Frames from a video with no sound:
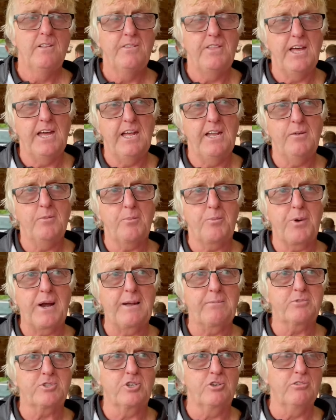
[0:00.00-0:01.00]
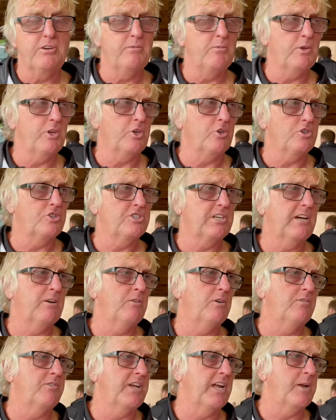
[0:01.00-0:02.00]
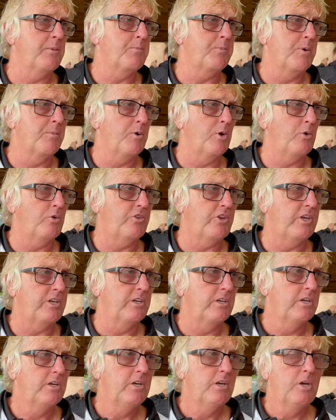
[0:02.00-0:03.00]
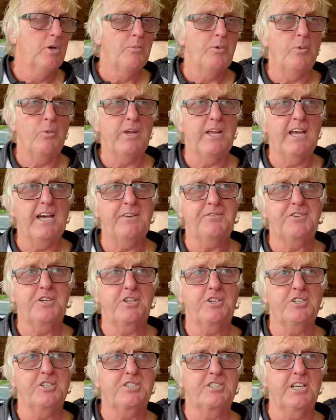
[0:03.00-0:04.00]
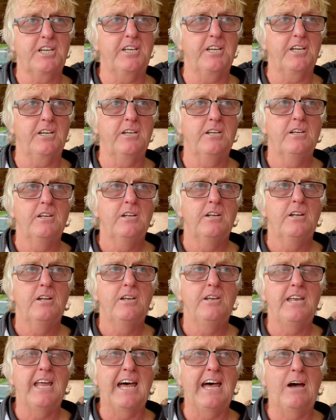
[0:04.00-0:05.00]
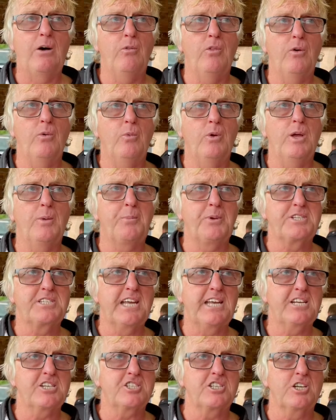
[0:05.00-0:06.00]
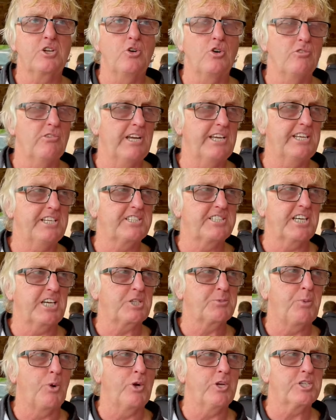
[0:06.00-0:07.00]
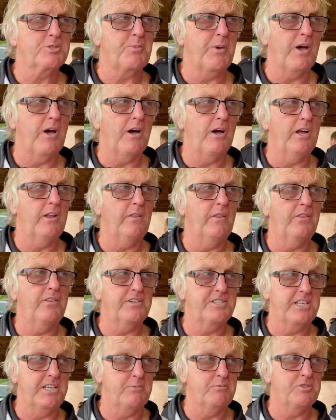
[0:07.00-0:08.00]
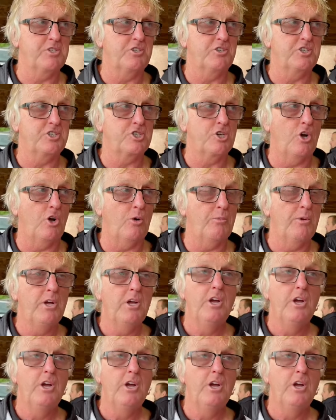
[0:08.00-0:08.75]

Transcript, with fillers: then perhaps you're in with a good shout of getting promoted. But we have to consider now that we're potentially already six points behind teams at the top.